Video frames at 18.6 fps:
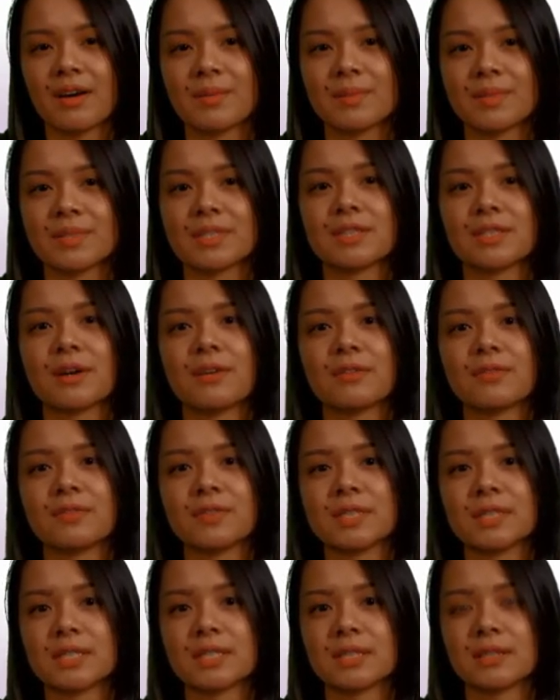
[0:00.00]
I was the trial
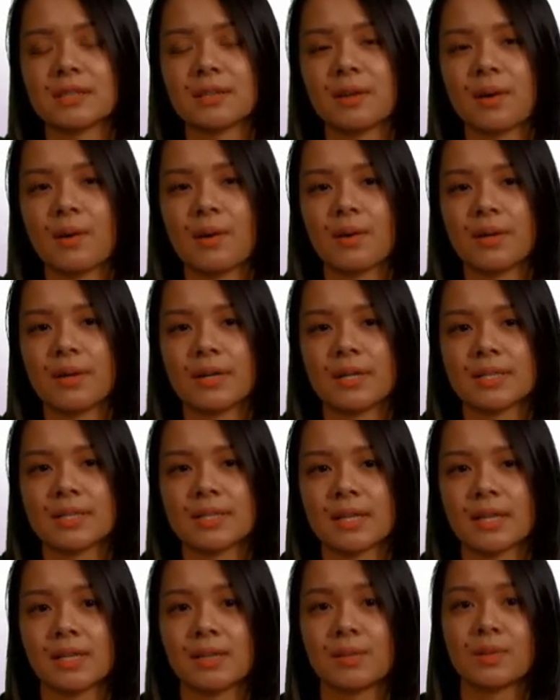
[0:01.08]
physician on a
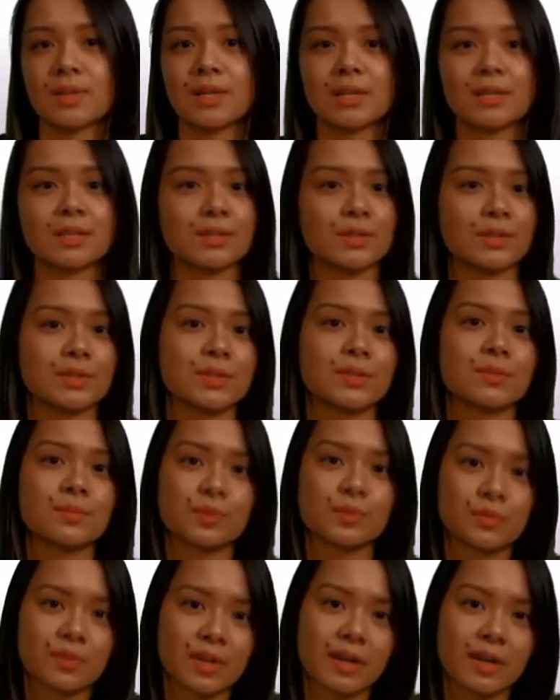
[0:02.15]
study looking at the use of
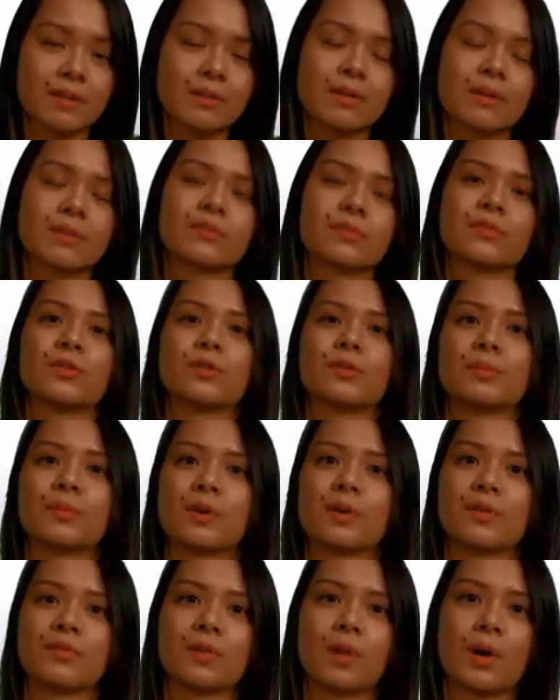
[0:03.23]
Buvidal, a
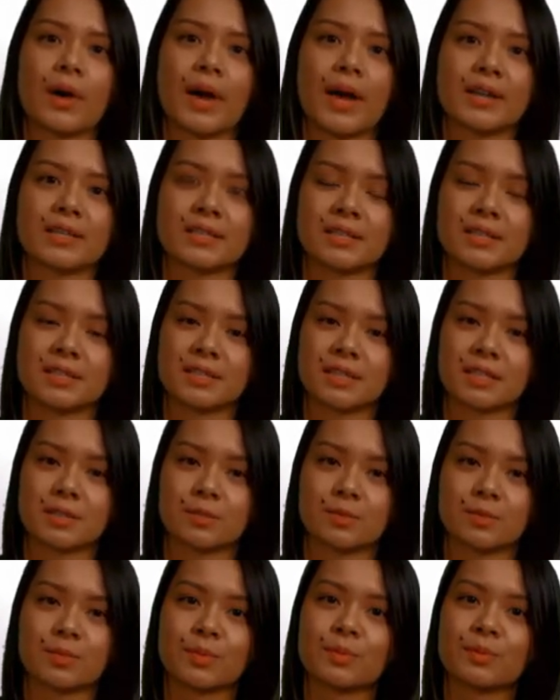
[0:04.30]
form of long-acting
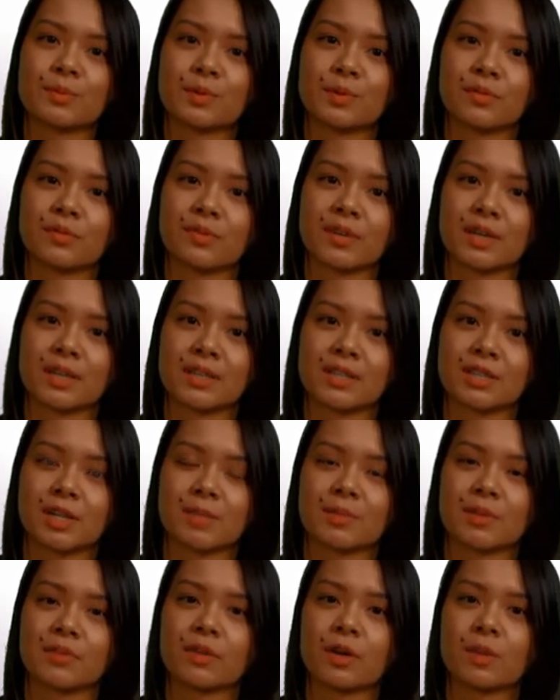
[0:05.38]
injectable buprenorphine in the
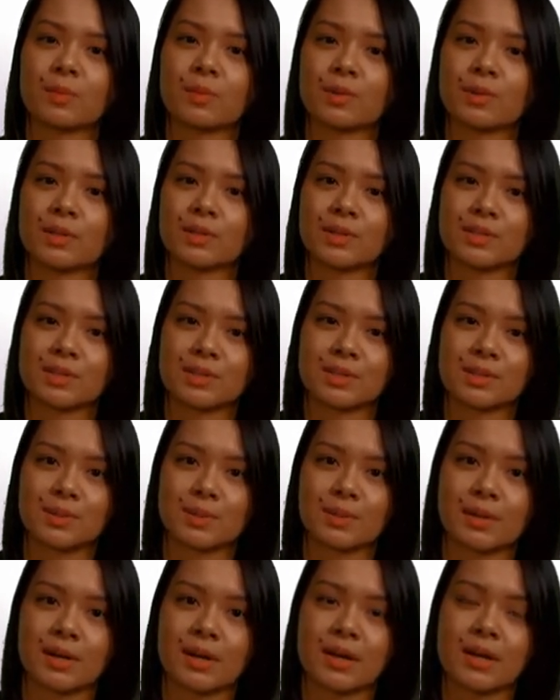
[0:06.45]
treatment of opioid use
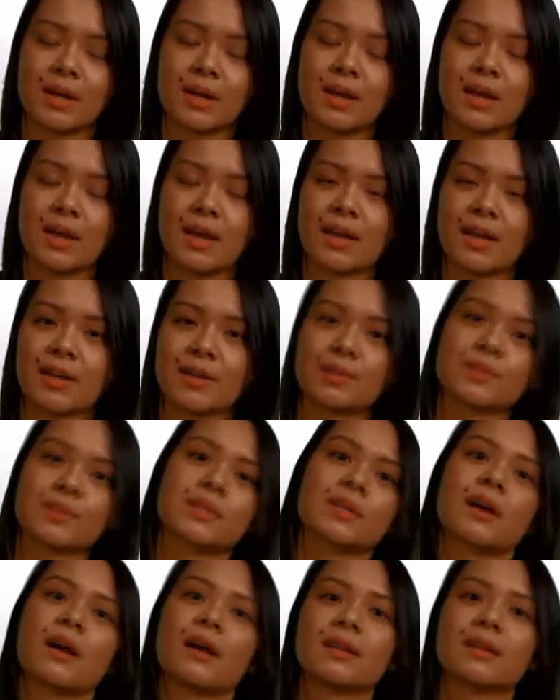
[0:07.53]
disorder. And I
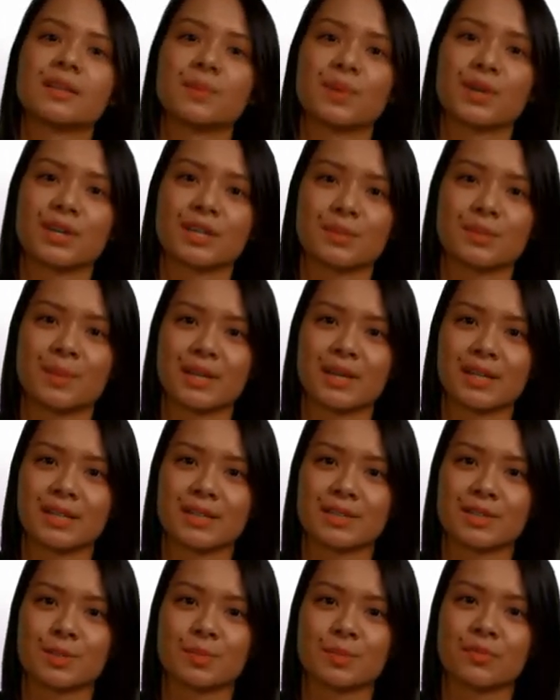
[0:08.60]
also currently work at the
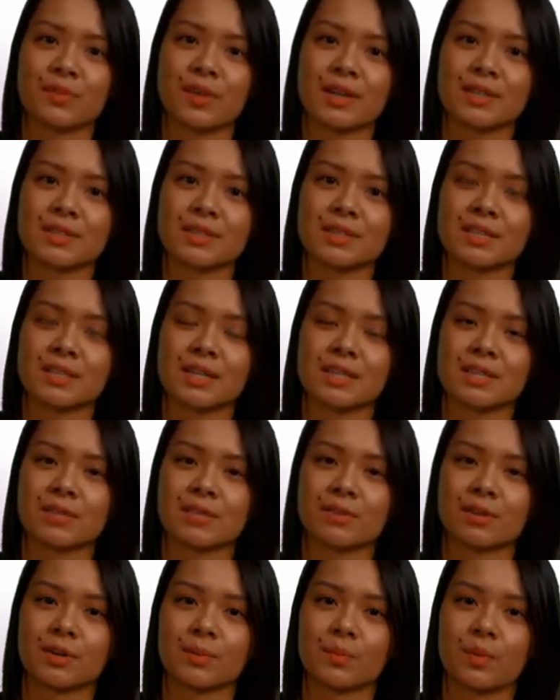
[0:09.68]
Medically Supervised
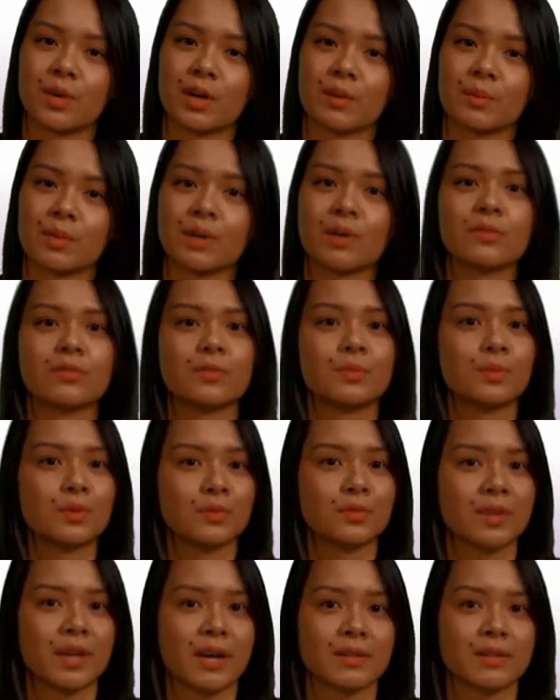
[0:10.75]
Injecting Room, where we offer
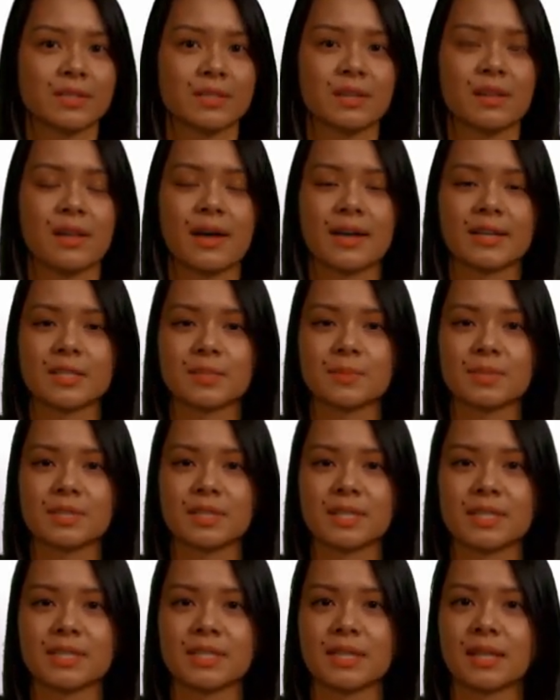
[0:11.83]
Buvidal to clients
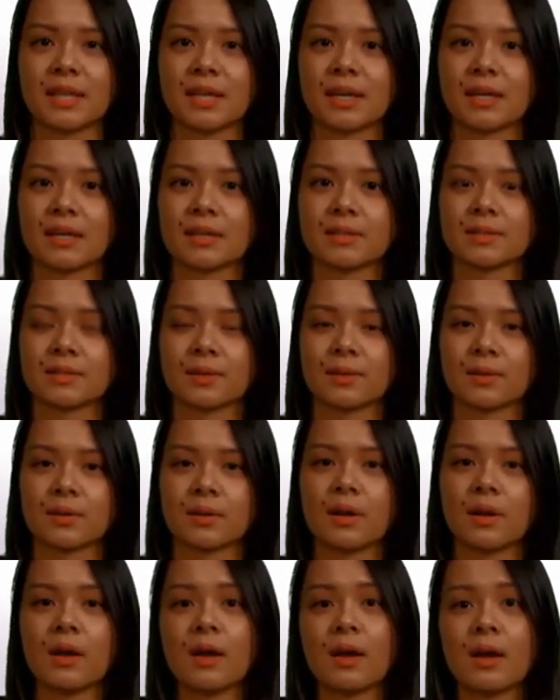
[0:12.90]
presenting there. So
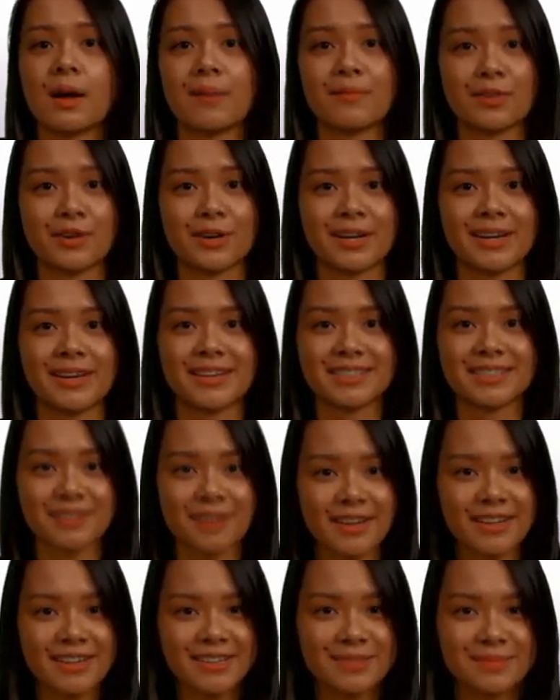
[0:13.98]
I'm very
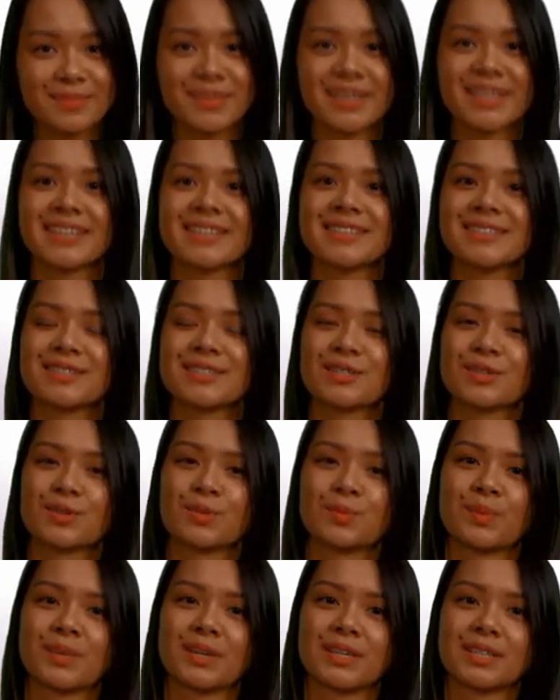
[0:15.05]
excited and pleased
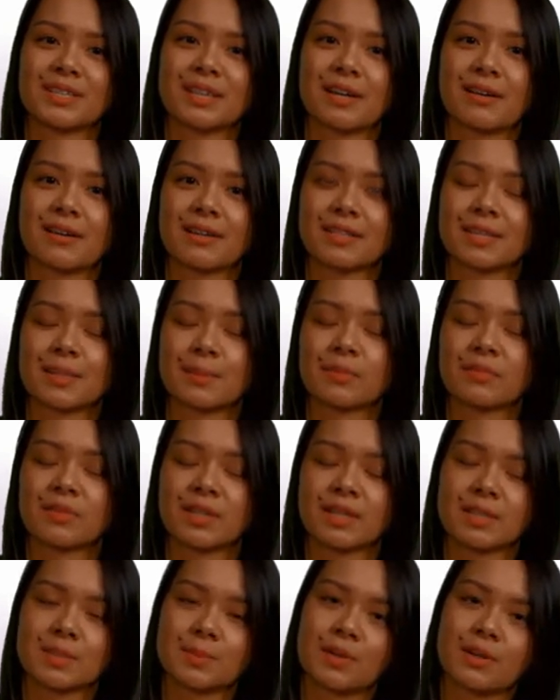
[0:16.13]
to be sharing some of the
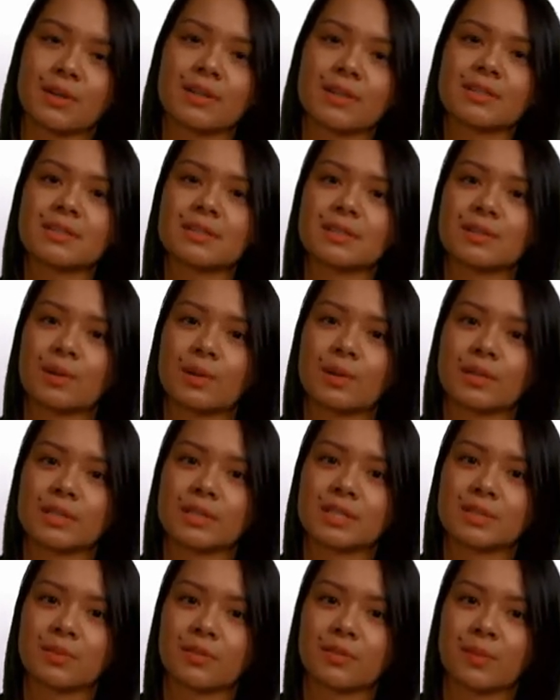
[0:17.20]
experience and
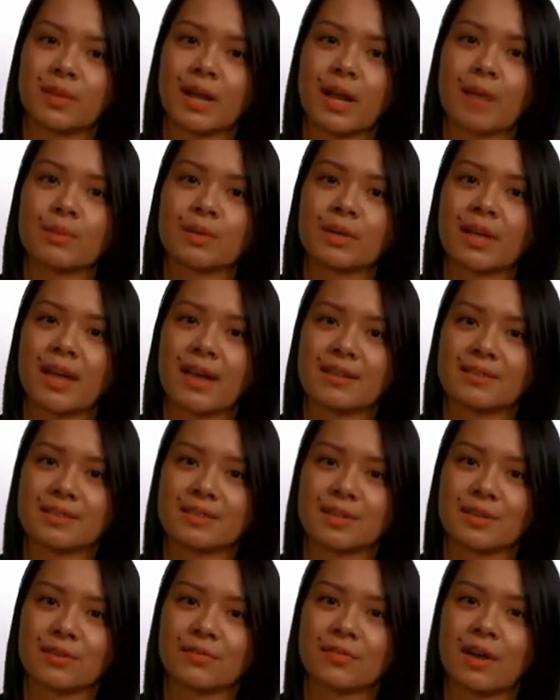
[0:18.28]
knowledge we've been able to gain
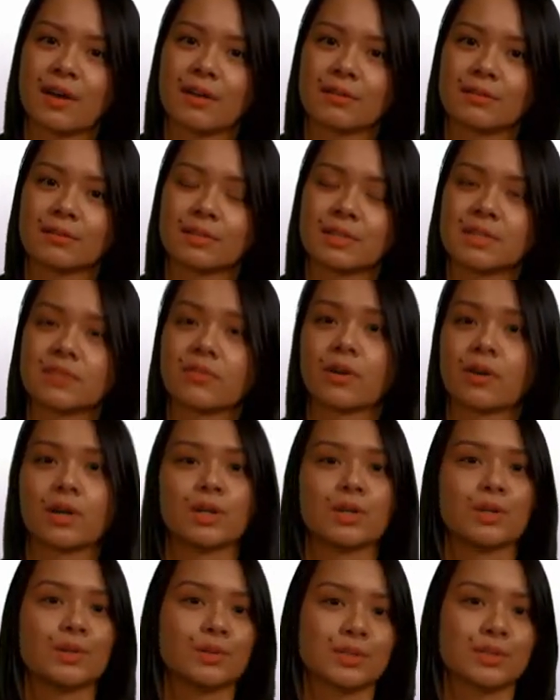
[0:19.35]
so far on this
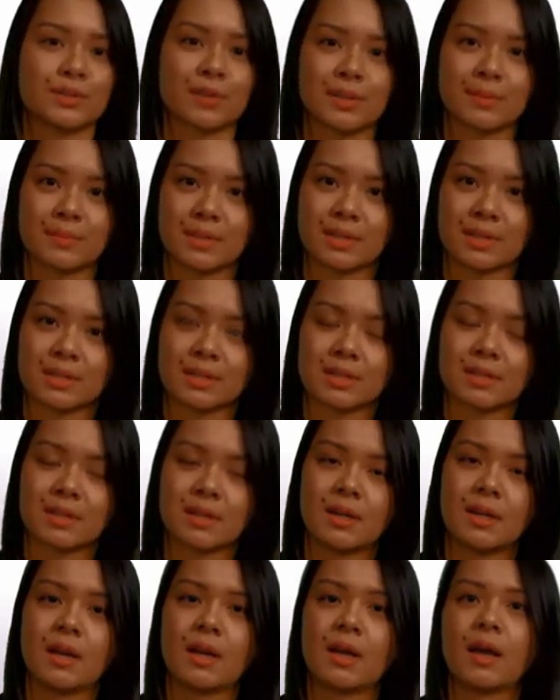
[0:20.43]
very new treatment.
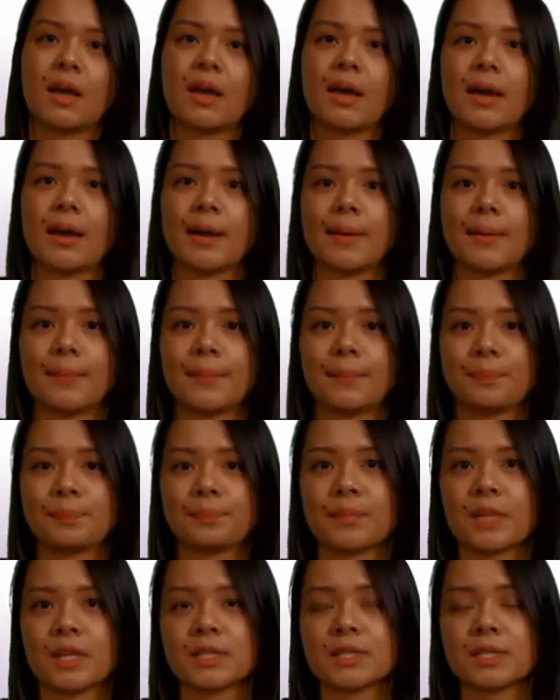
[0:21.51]

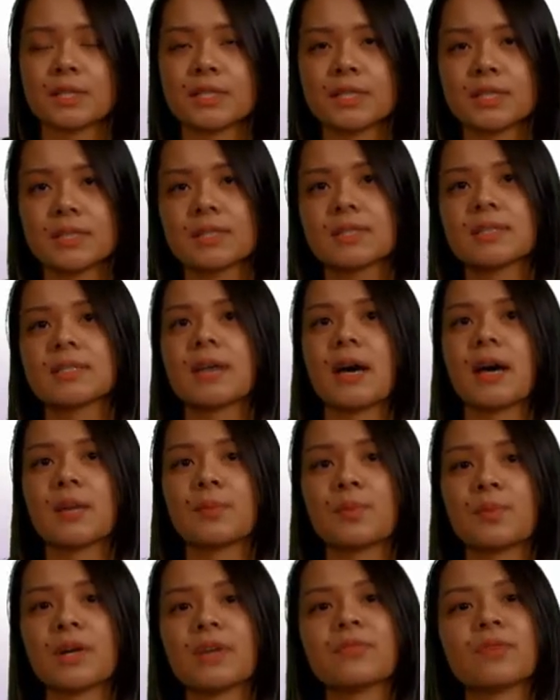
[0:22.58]
So just to start,
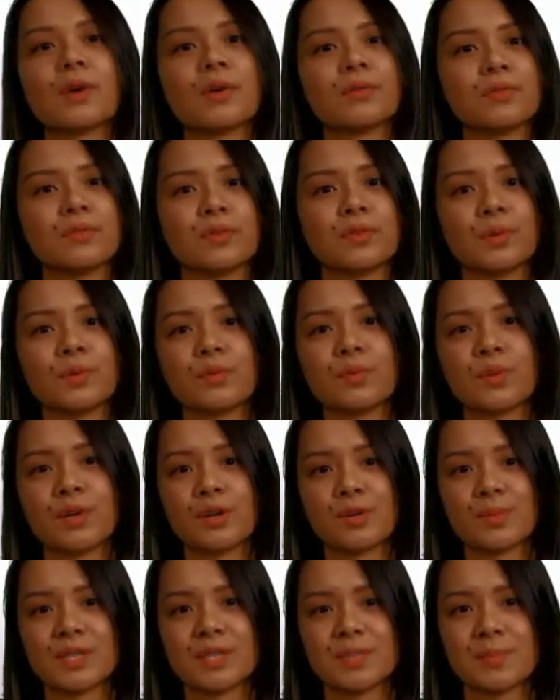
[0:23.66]
a brief overview of what
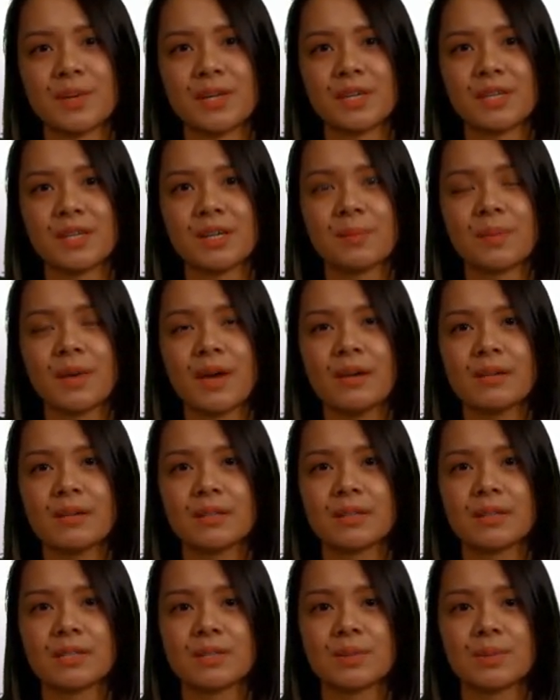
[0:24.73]
I'll be speaking about
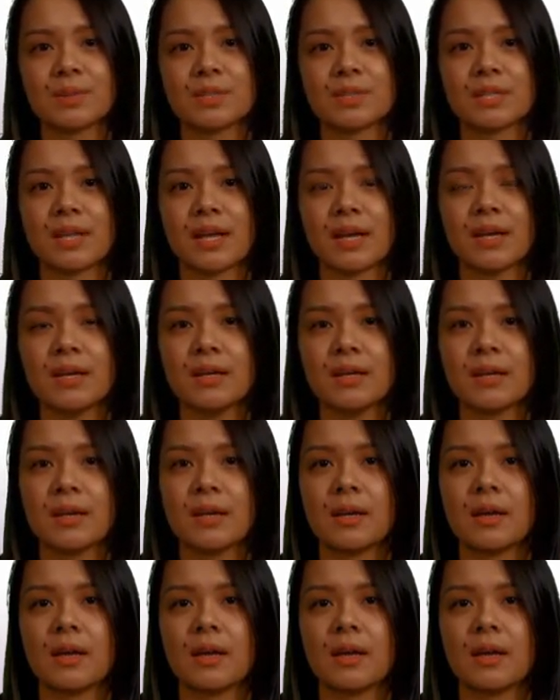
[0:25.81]
in the talk today.